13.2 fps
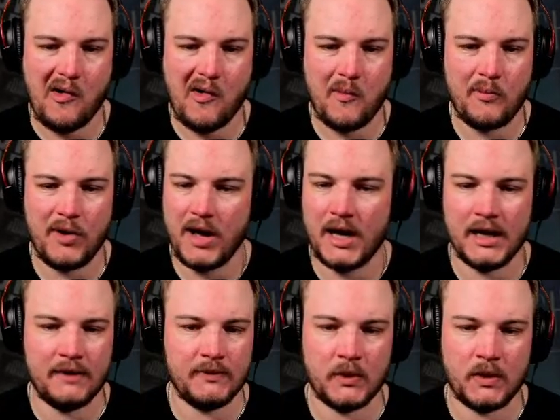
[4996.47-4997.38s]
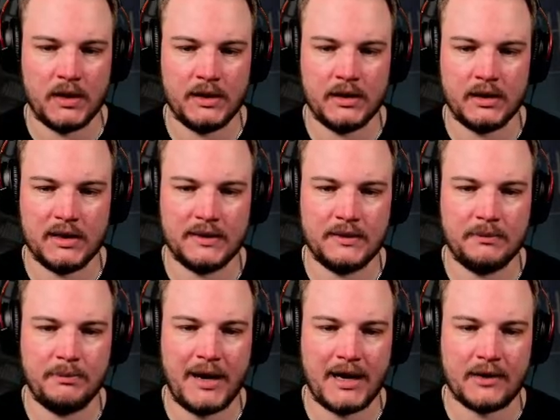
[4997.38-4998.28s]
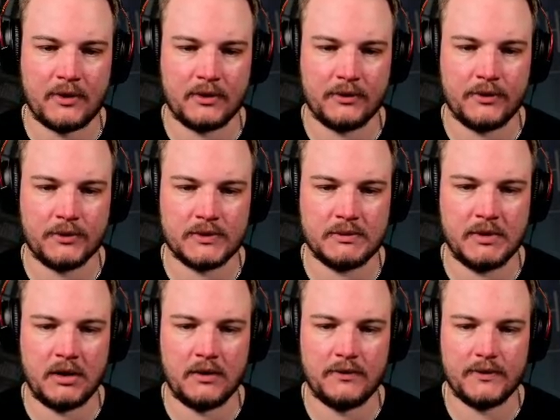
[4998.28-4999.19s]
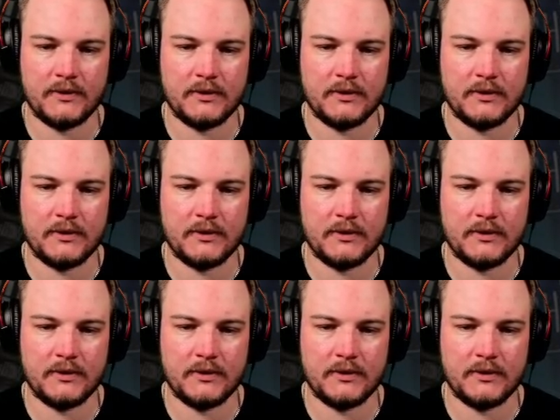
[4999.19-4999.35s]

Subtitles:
But I have no idea. And the background throws me off.